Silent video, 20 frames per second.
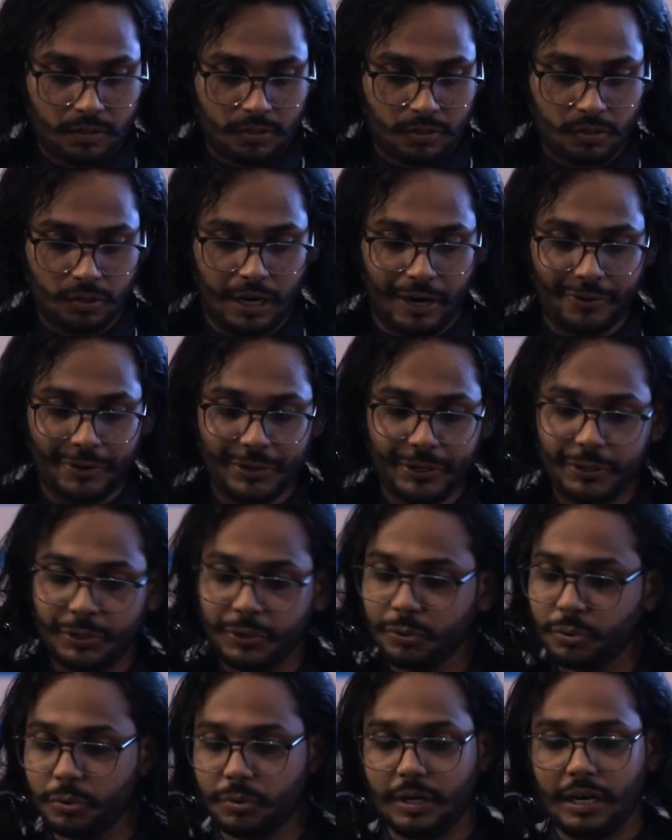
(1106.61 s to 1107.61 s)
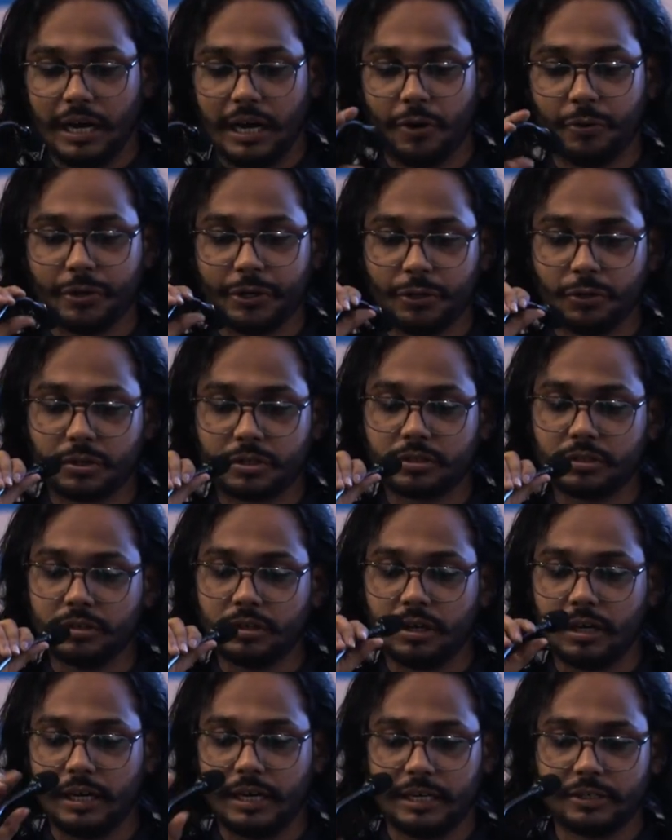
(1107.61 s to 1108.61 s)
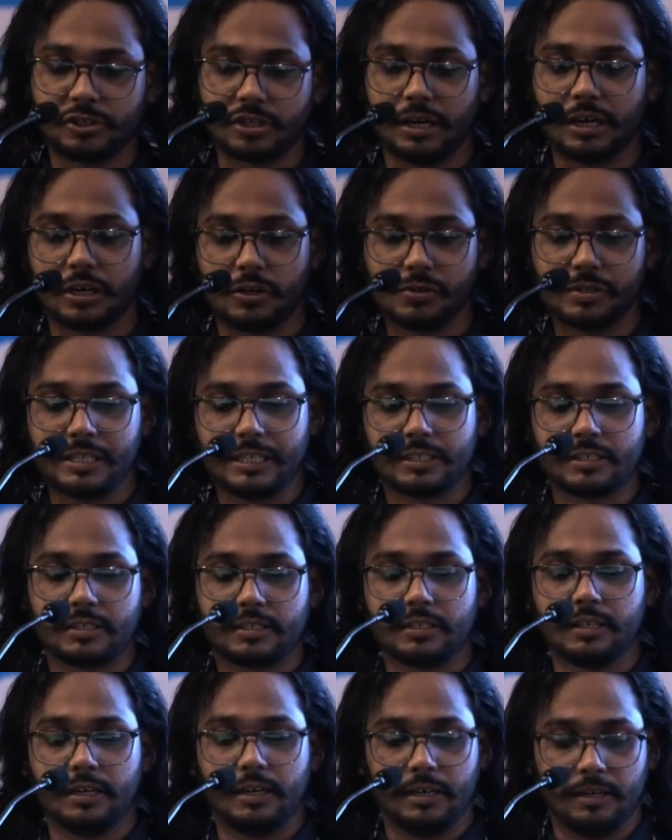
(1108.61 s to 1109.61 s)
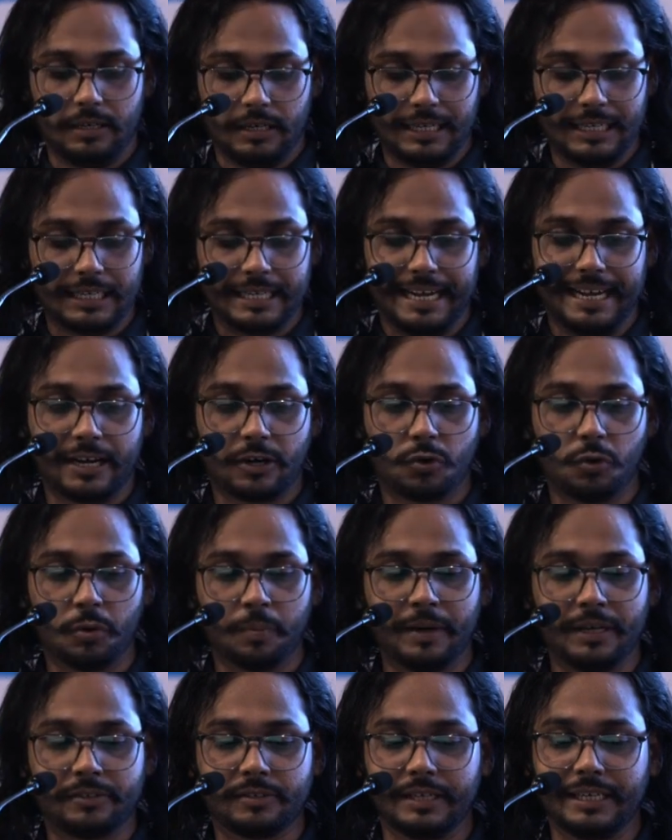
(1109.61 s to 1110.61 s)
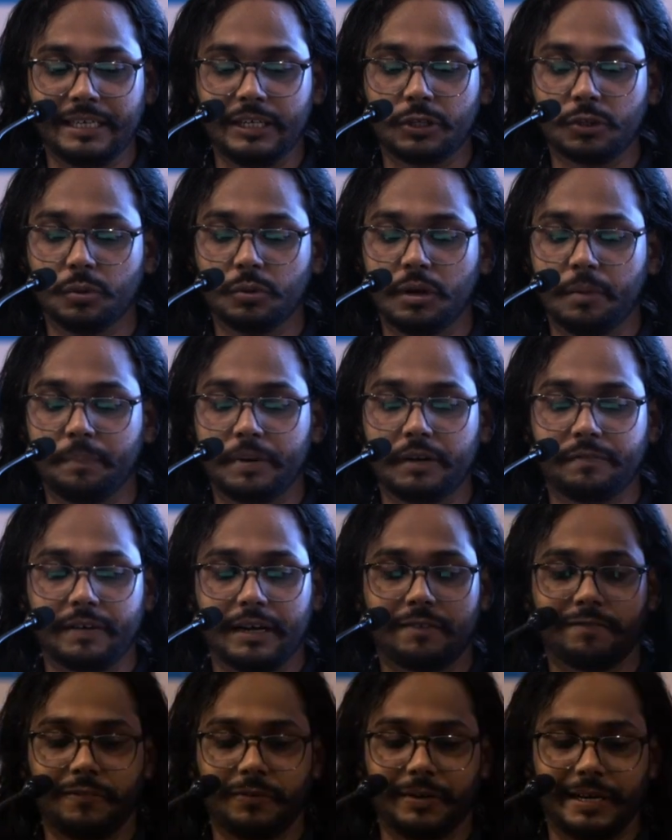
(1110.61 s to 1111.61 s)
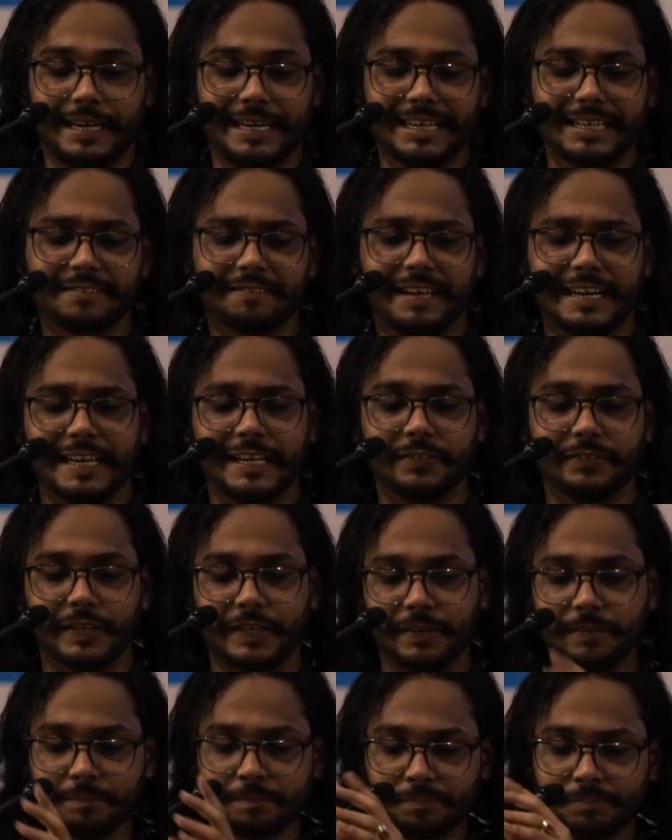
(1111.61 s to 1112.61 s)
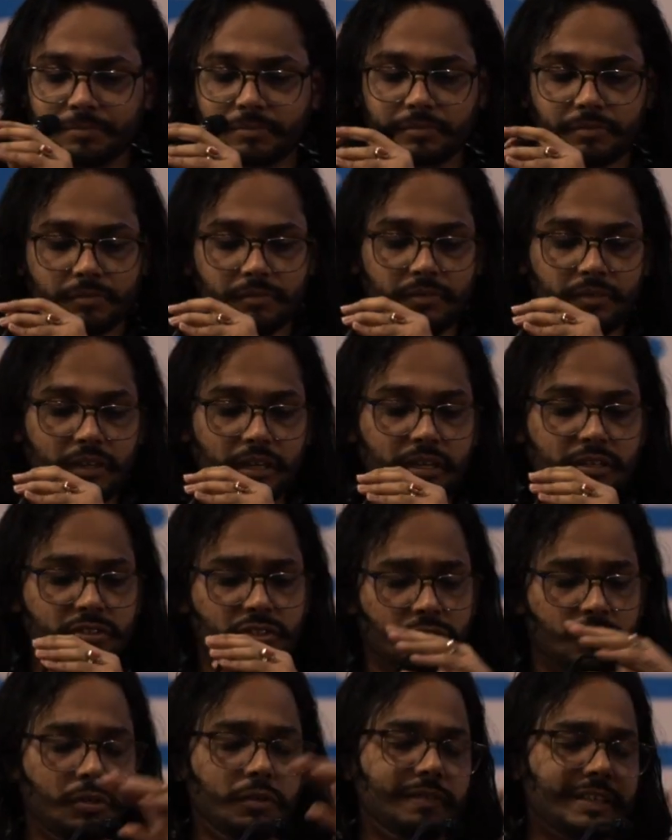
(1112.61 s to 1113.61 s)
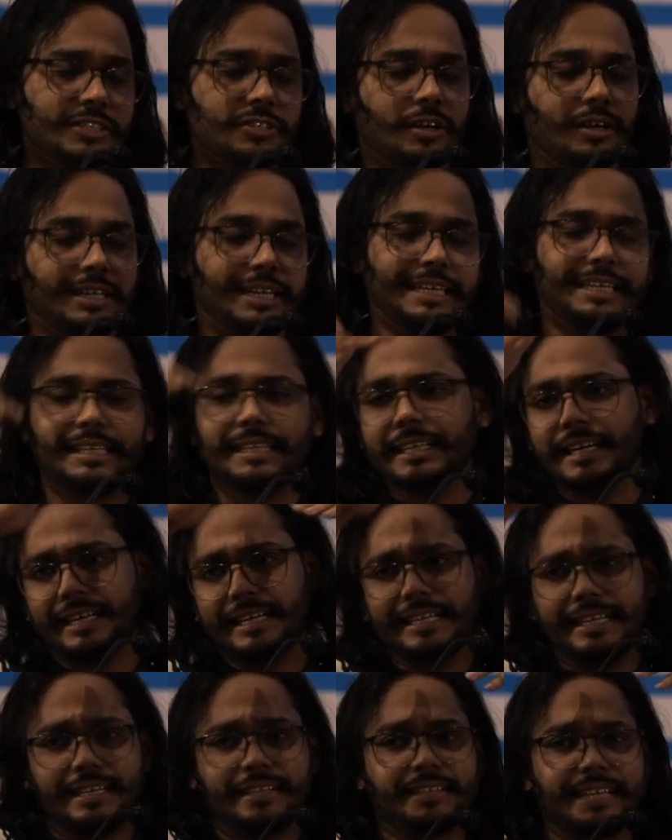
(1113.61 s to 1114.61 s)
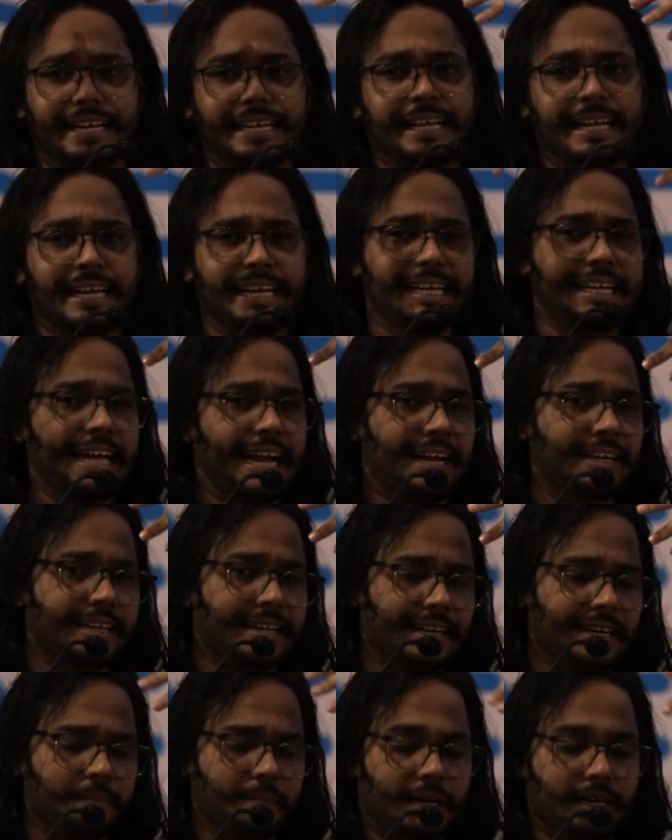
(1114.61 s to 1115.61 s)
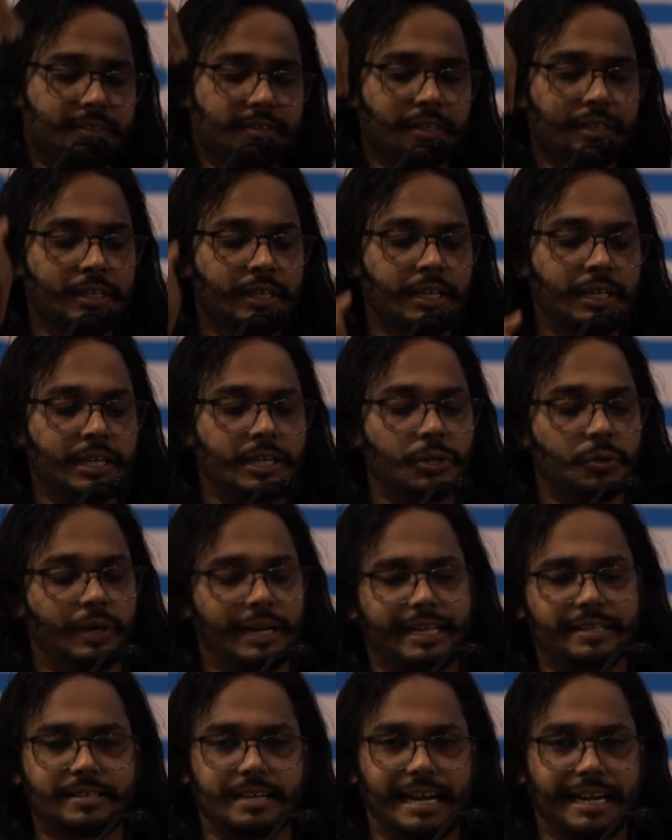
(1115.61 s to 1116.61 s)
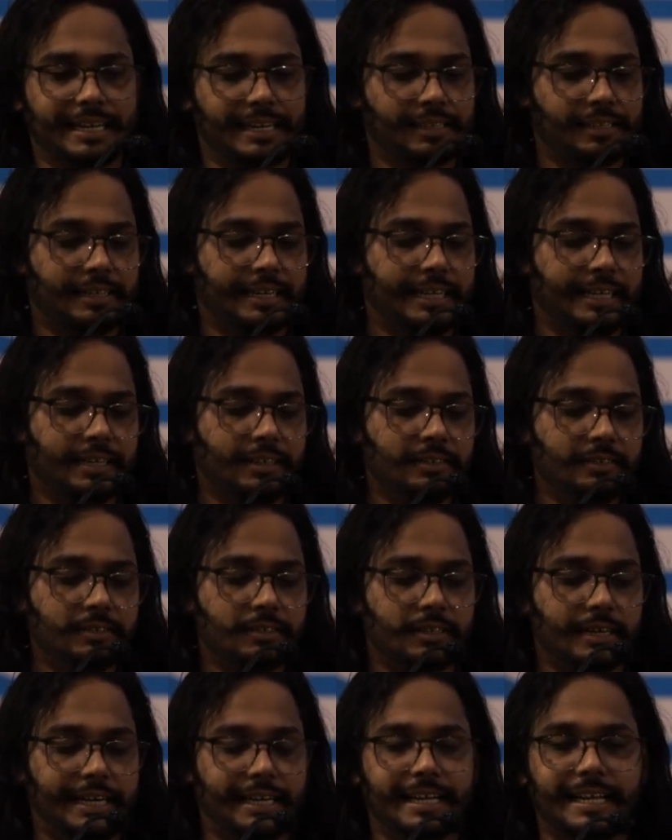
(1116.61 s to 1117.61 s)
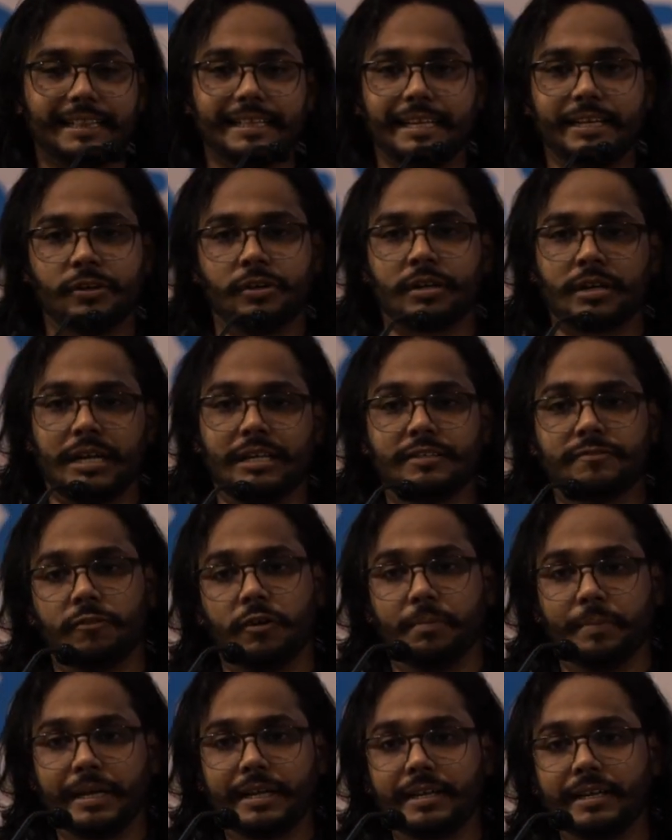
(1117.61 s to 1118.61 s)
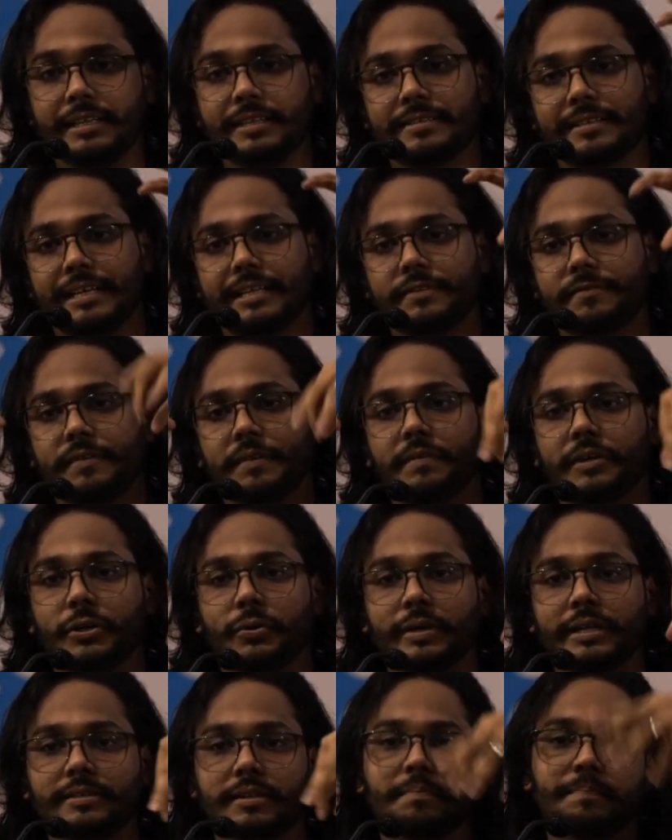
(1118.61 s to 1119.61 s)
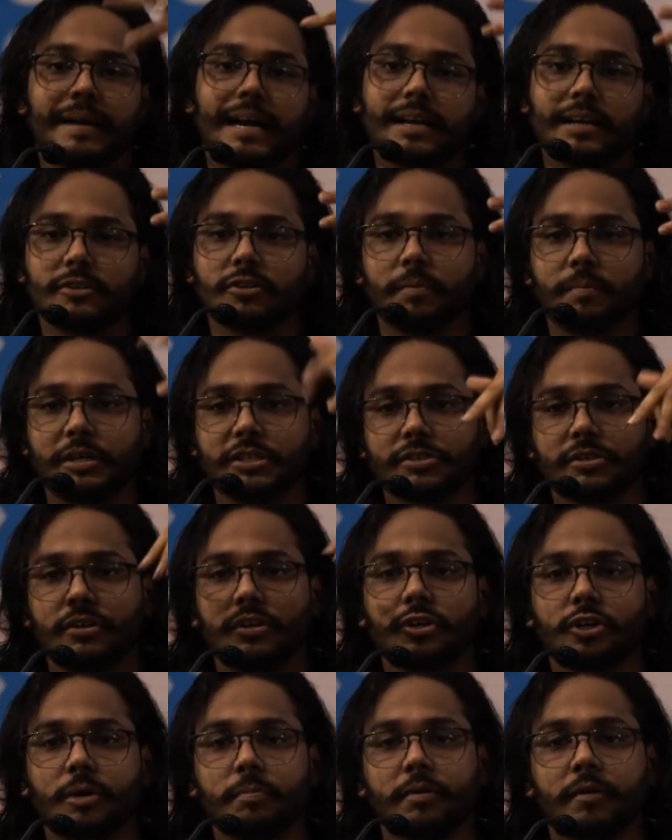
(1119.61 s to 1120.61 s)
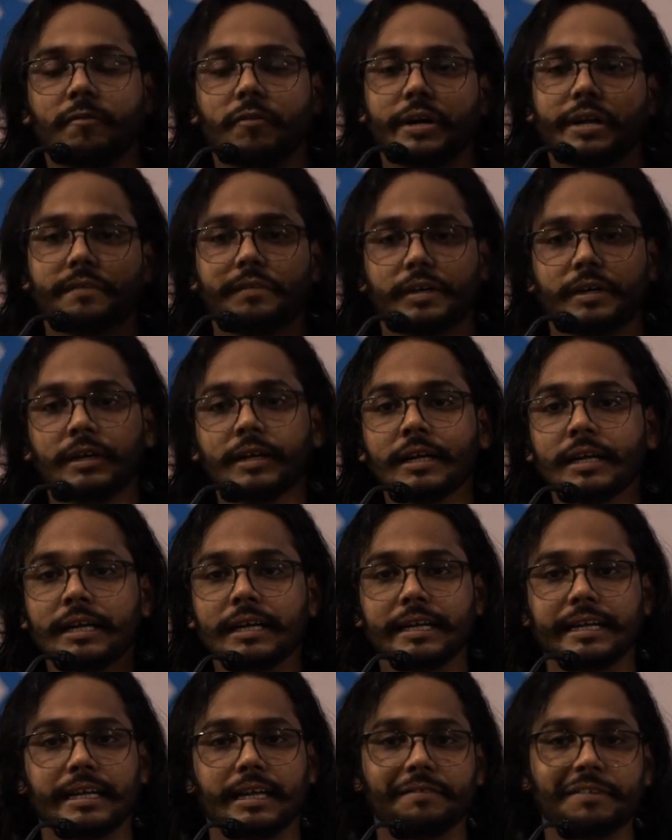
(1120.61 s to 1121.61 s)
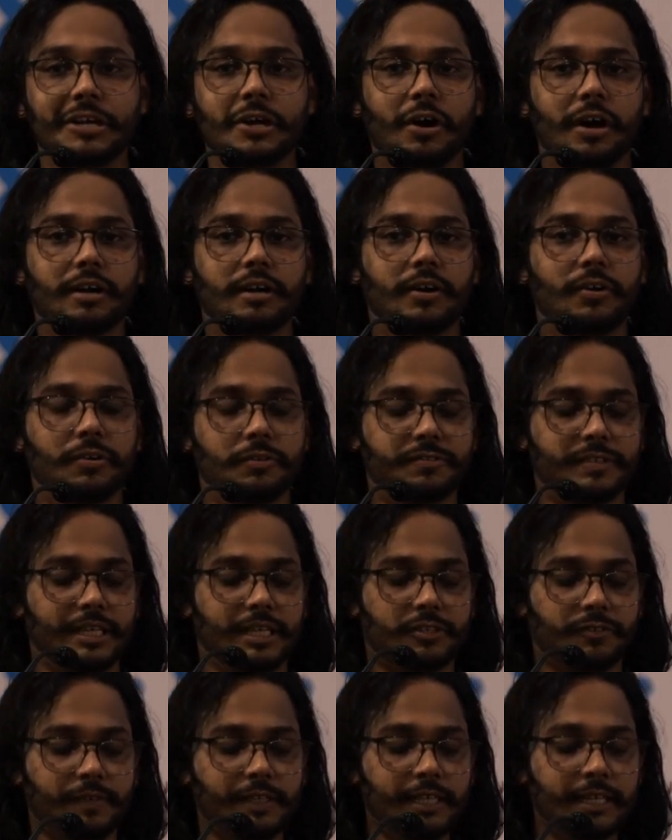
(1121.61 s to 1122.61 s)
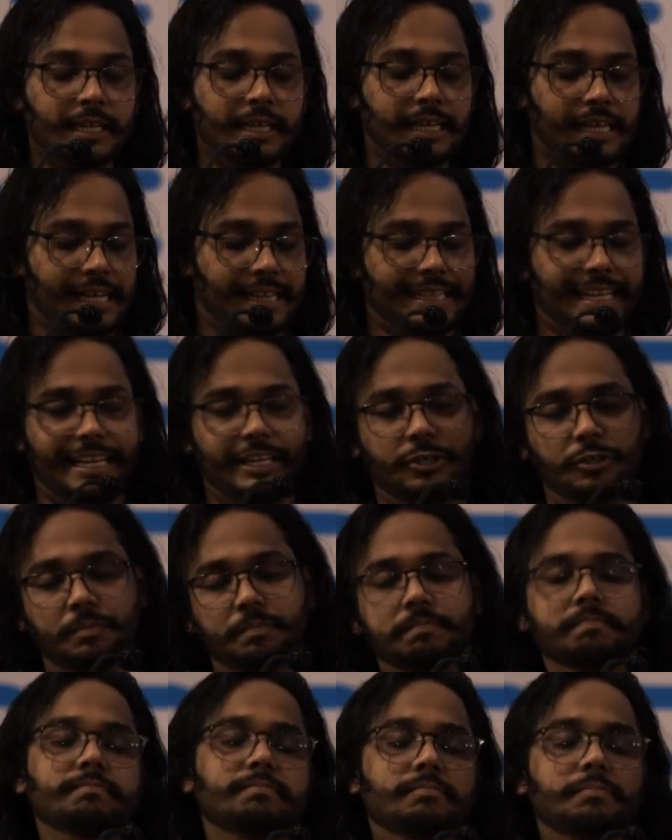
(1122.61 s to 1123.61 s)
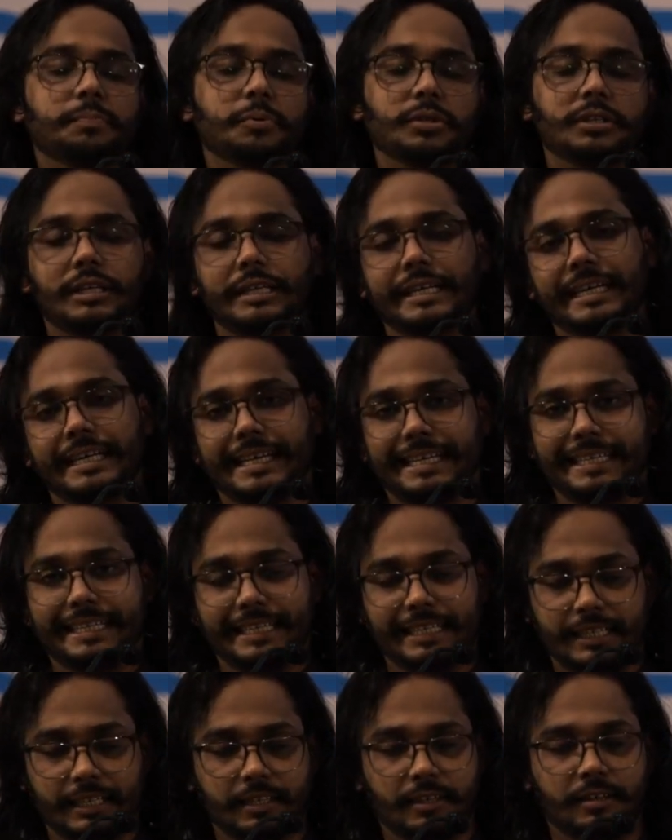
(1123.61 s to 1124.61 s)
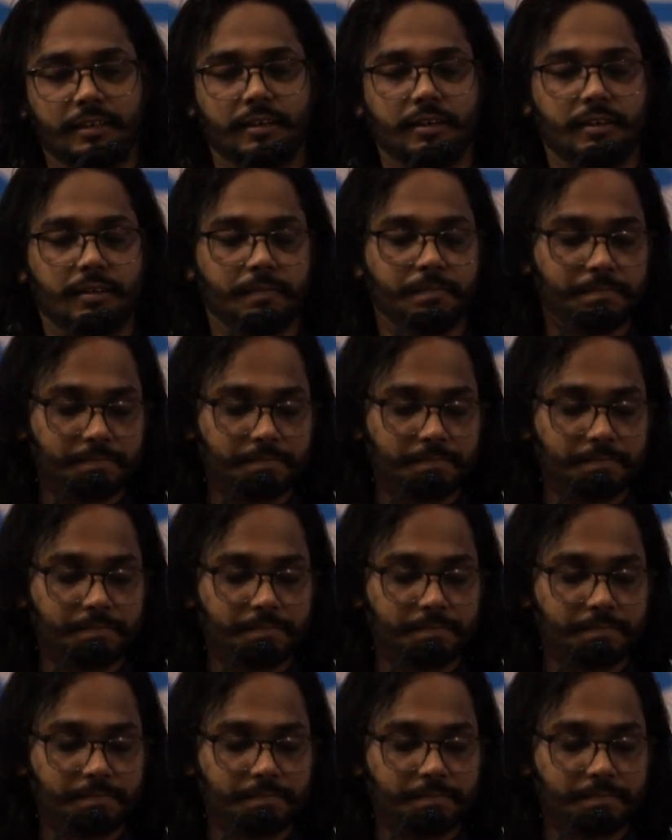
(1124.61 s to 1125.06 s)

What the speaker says: how do you chunk out this entire code base into a Prefect flow, right? It's very easy. So we saw that it technically it had 3 parts. You are extracting the data, right? And then you're transforming, in the sense we were doing some pandas operation on top of whatever data we got out of CSV. And then you put the data in the